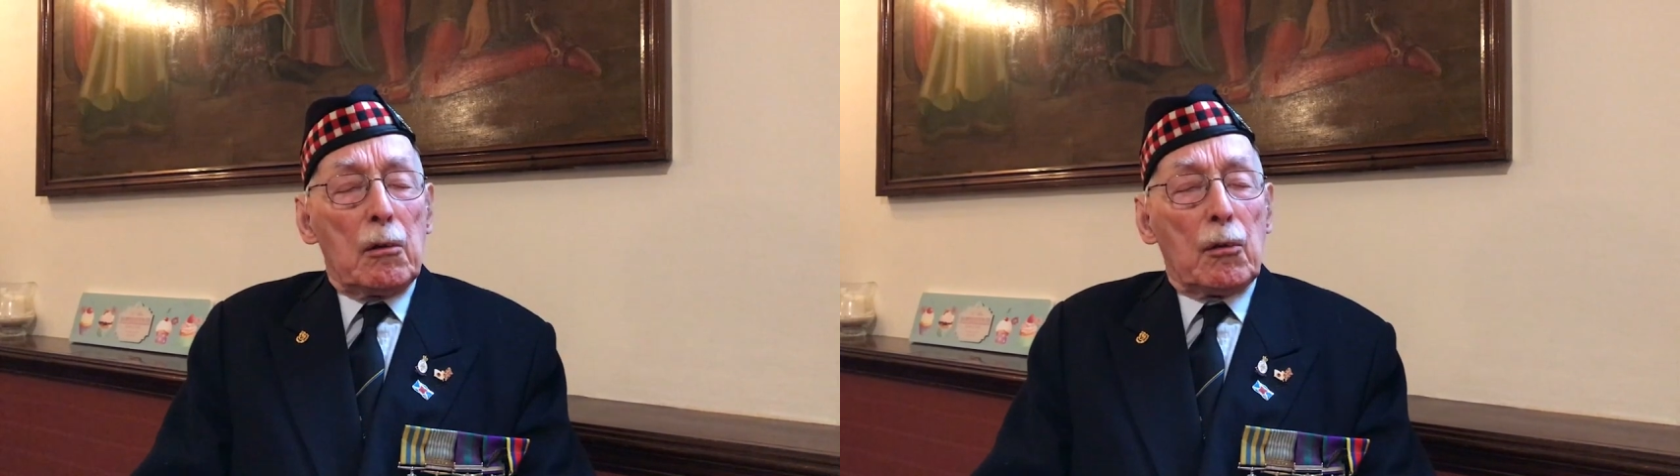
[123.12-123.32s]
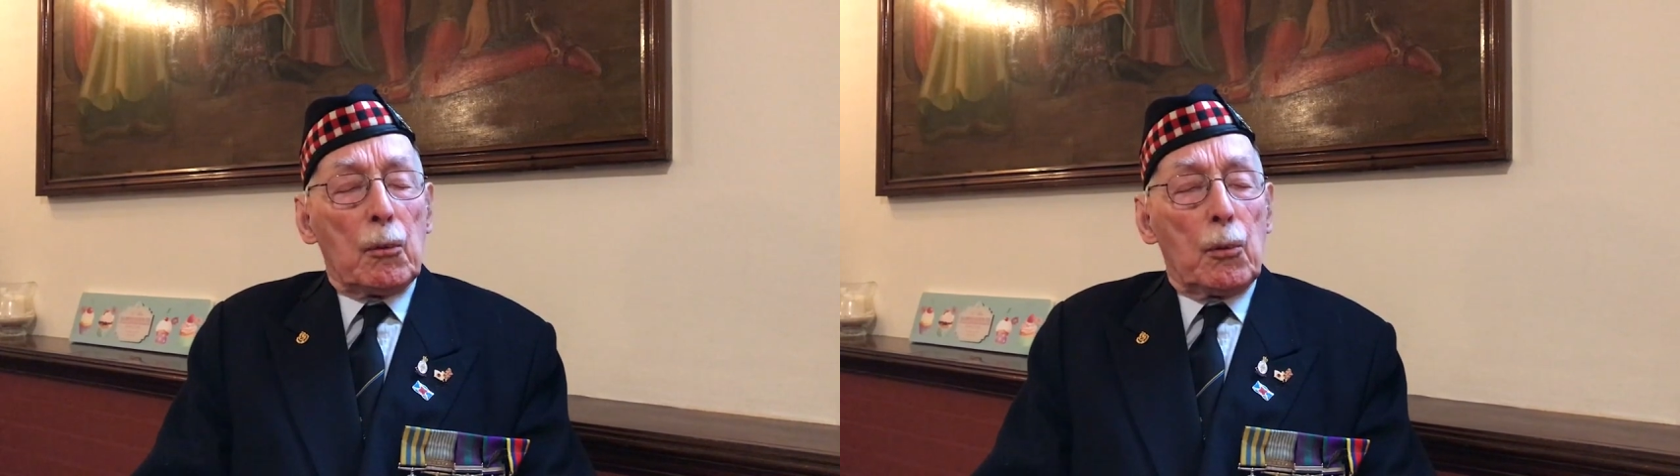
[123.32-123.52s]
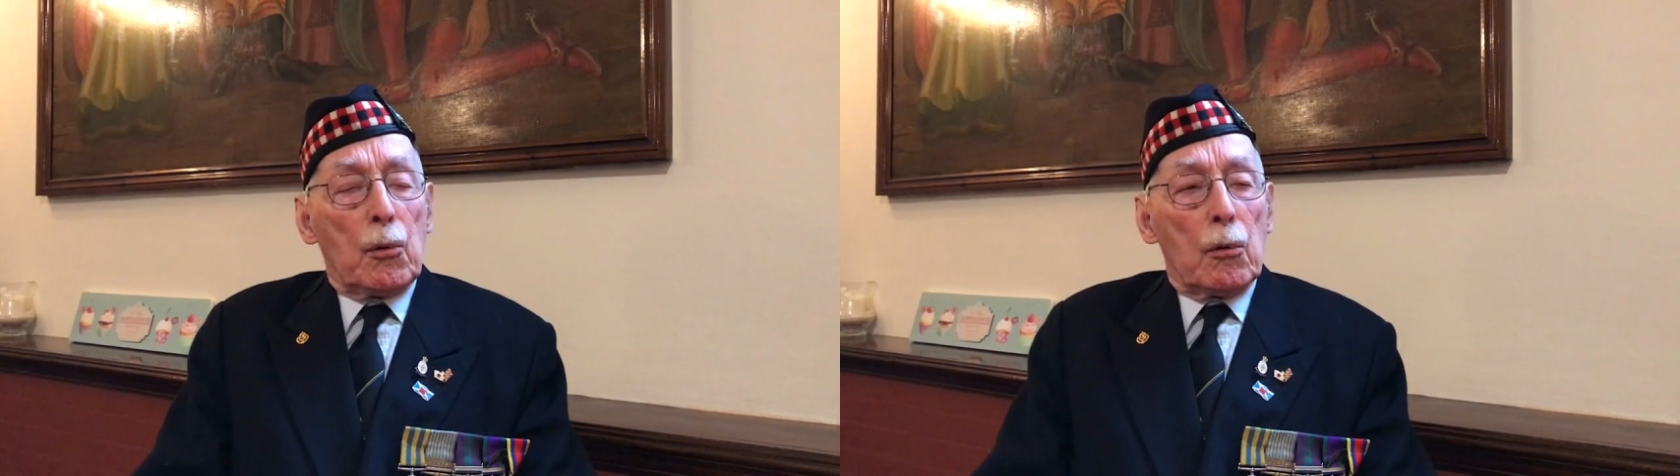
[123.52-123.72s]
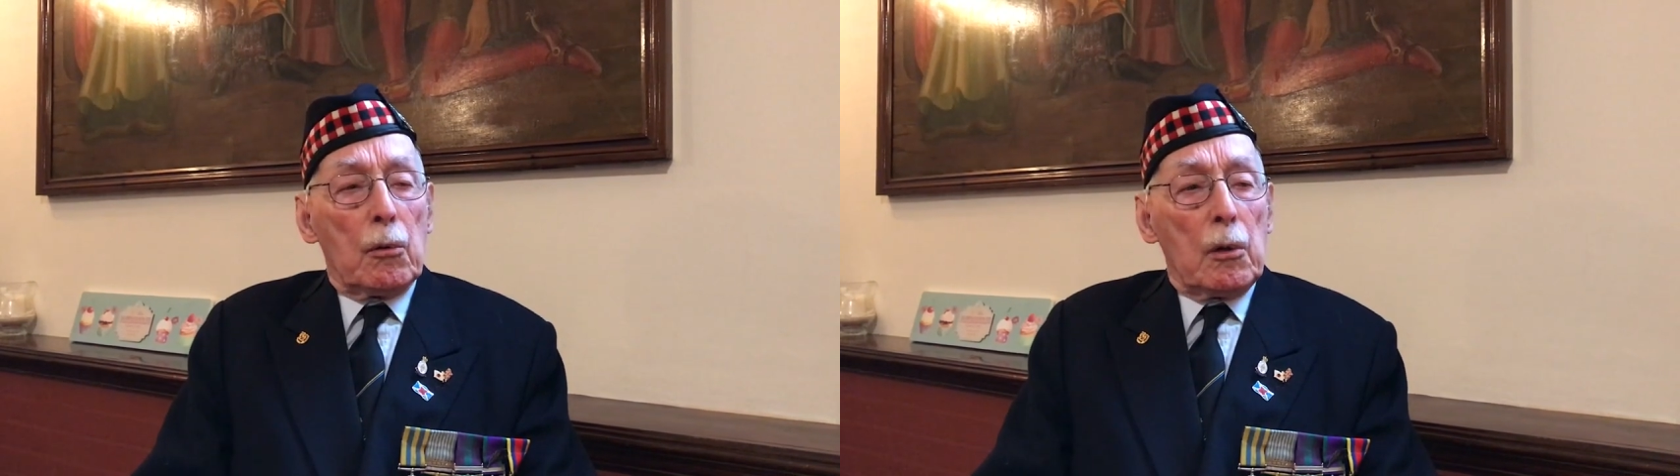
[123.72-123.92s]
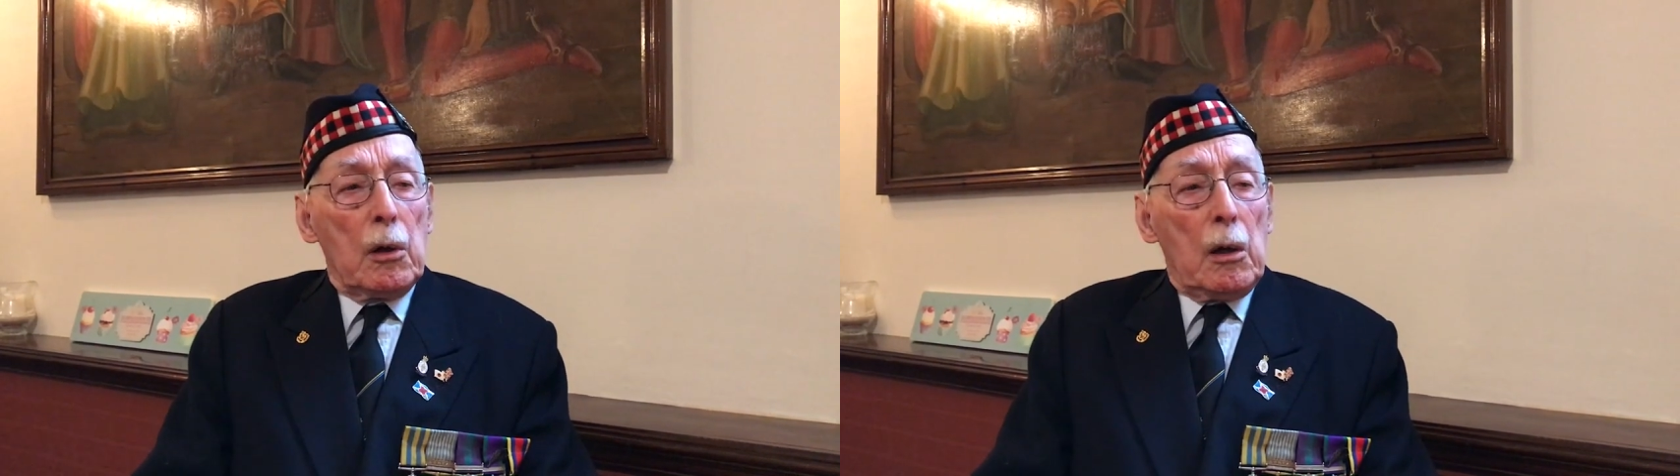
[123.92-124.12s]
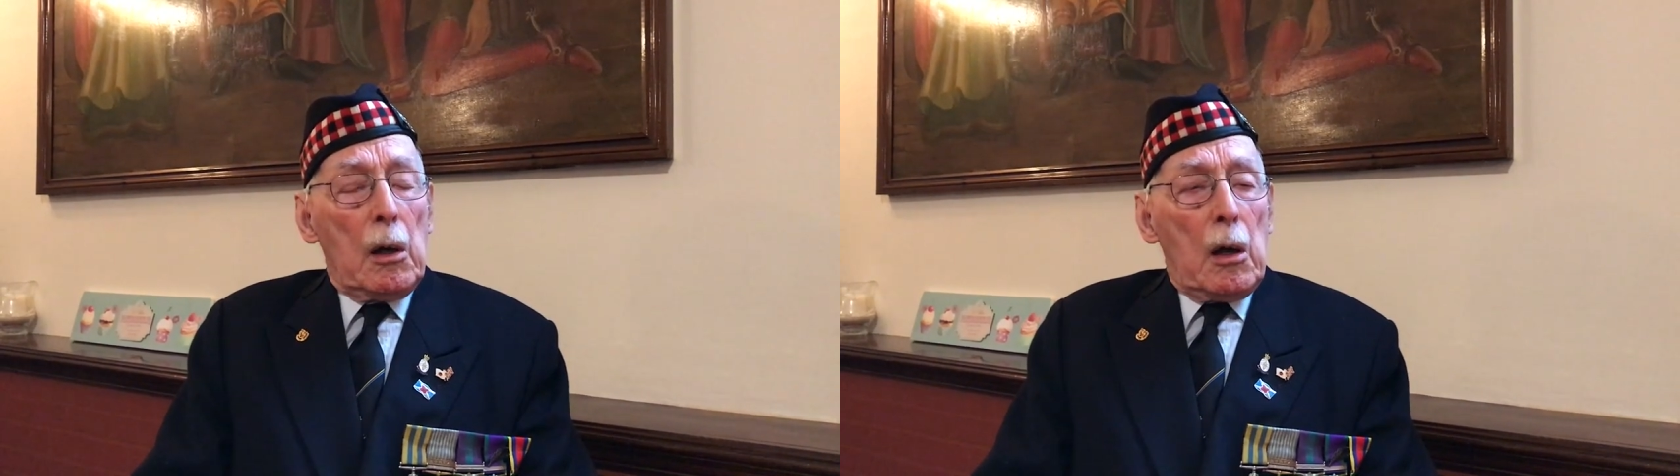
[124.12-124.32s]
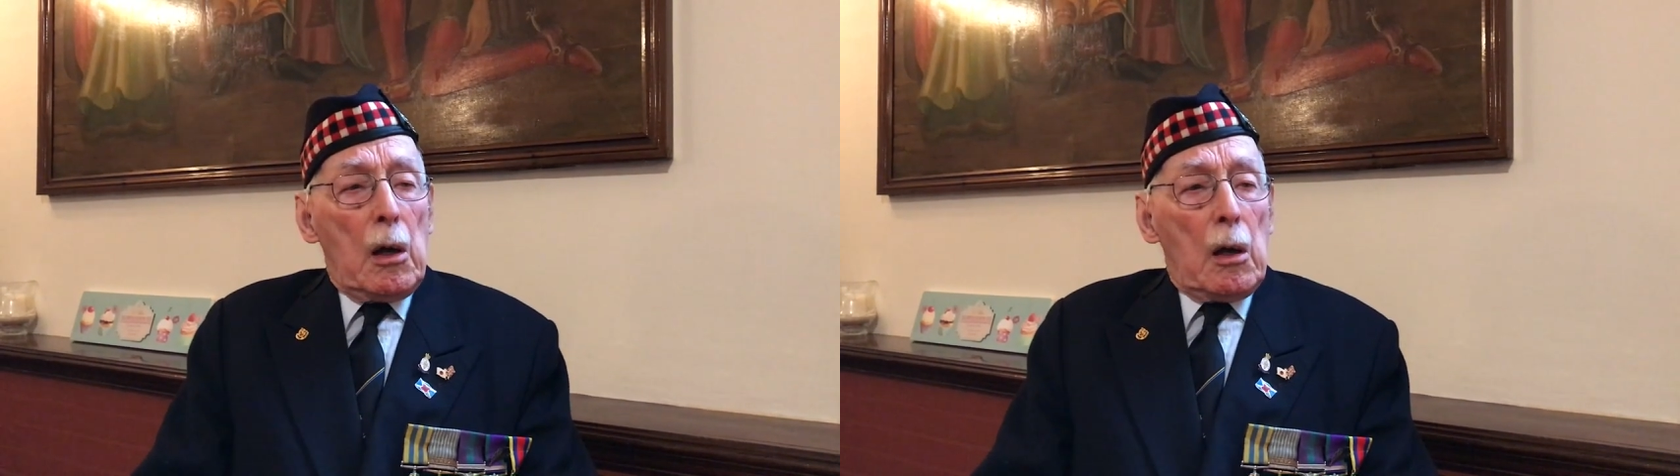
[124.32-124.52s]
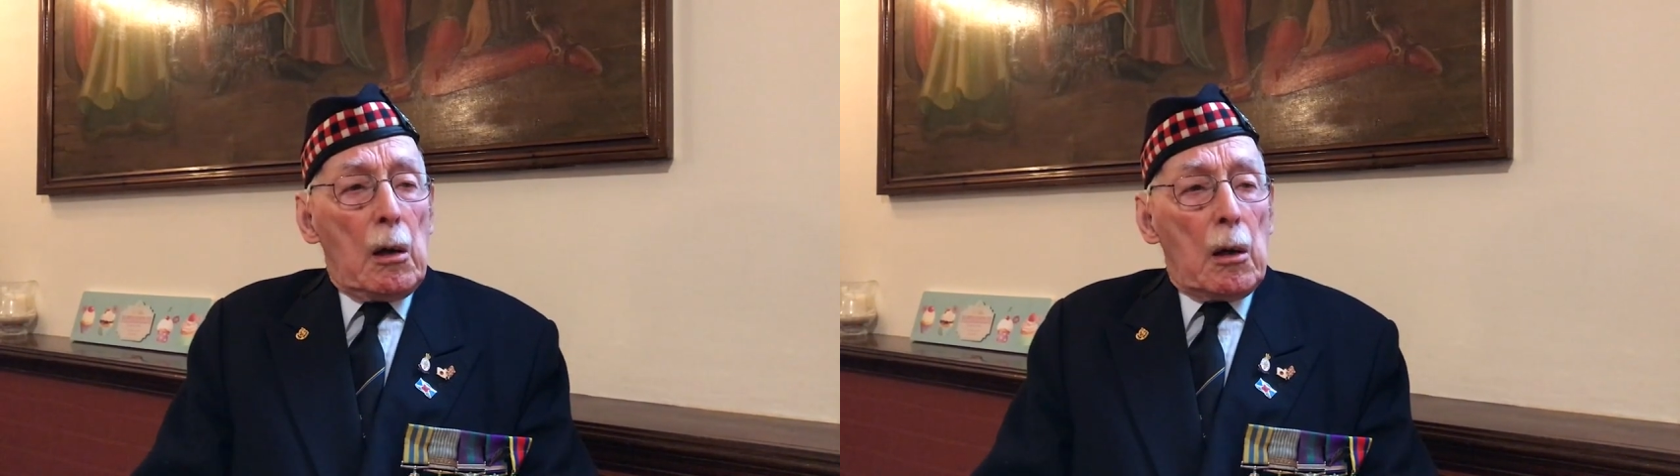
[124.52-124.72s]
into the war,
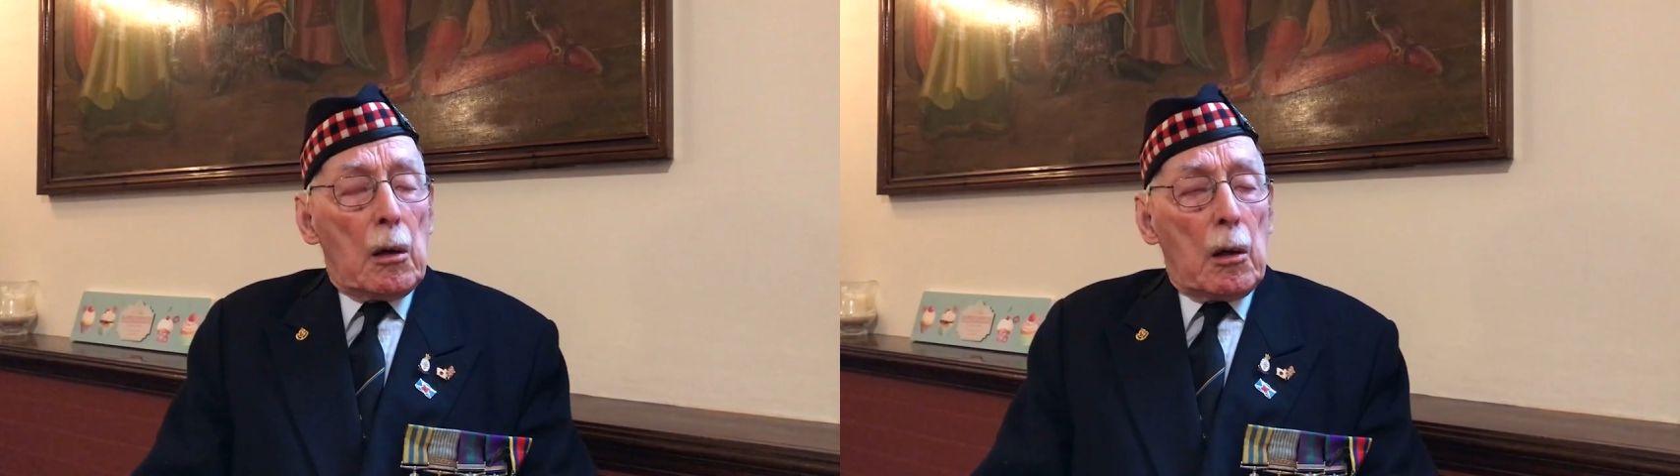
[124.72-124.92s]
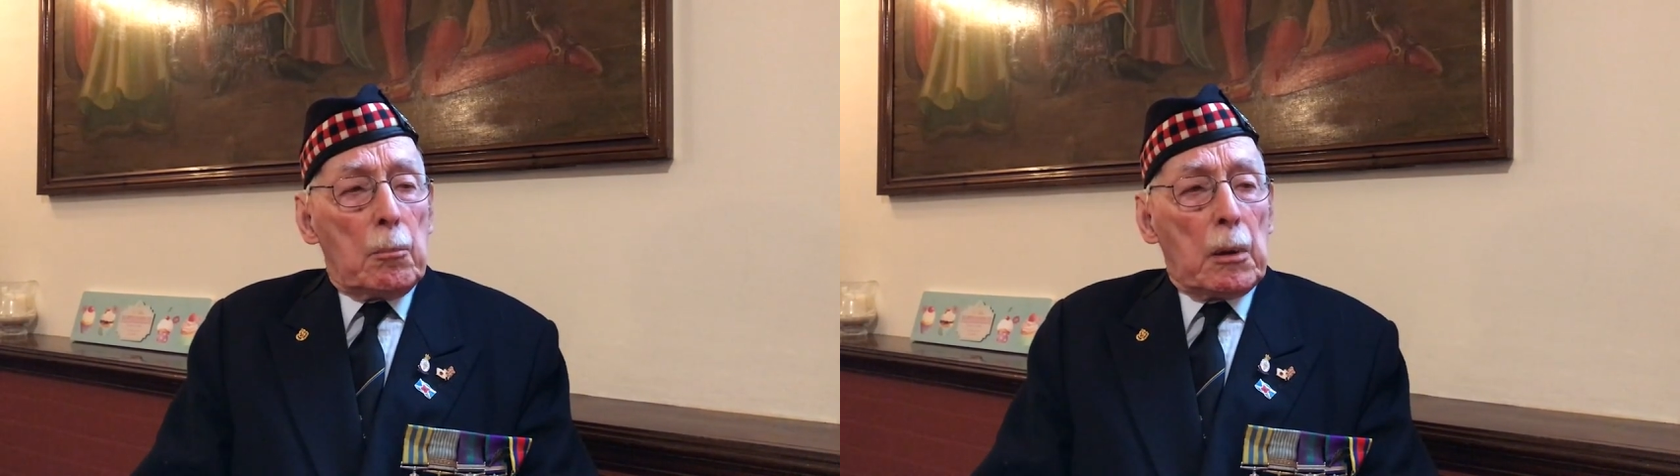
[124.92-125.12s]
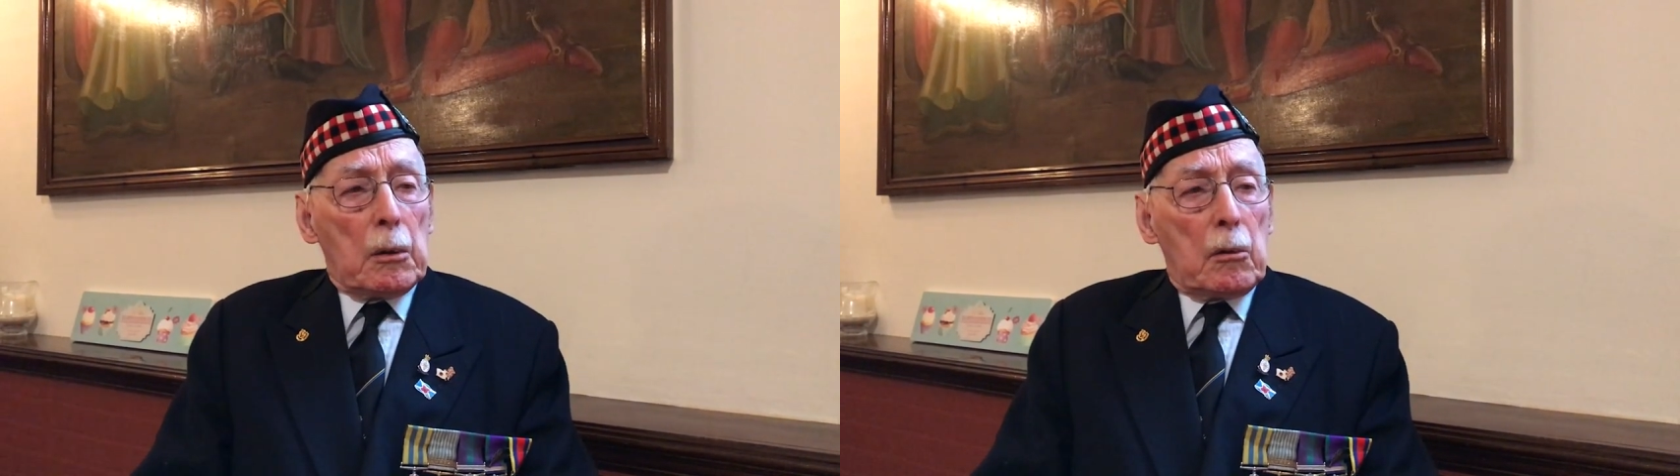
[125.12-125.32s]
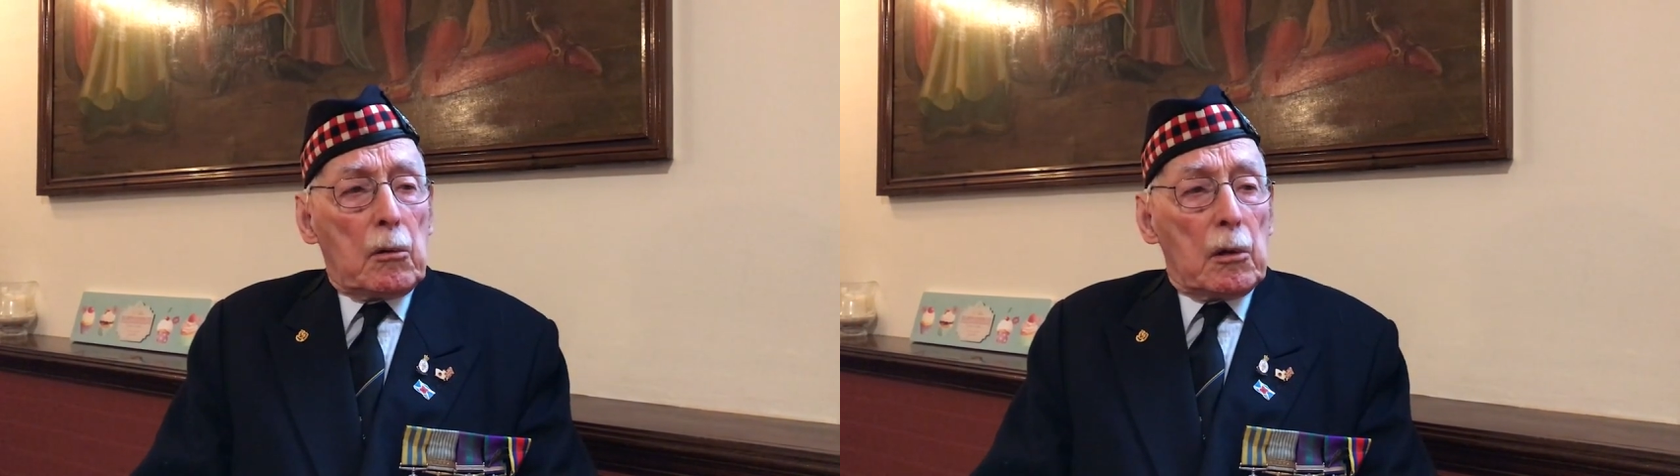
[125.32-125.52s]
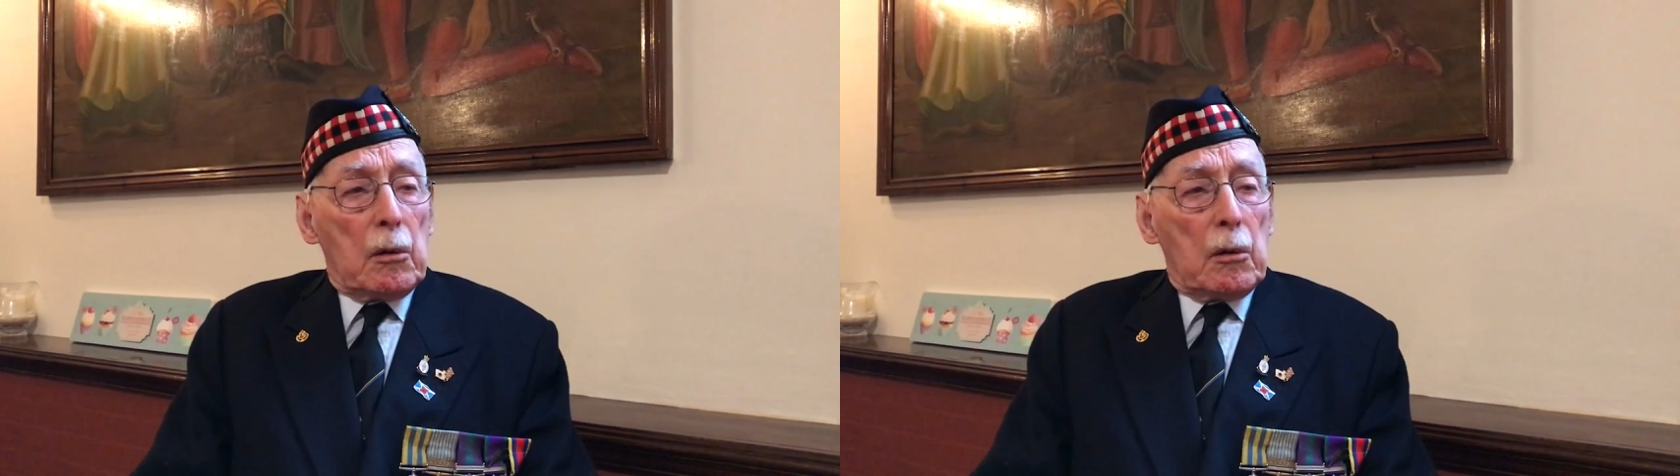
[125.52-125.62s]
but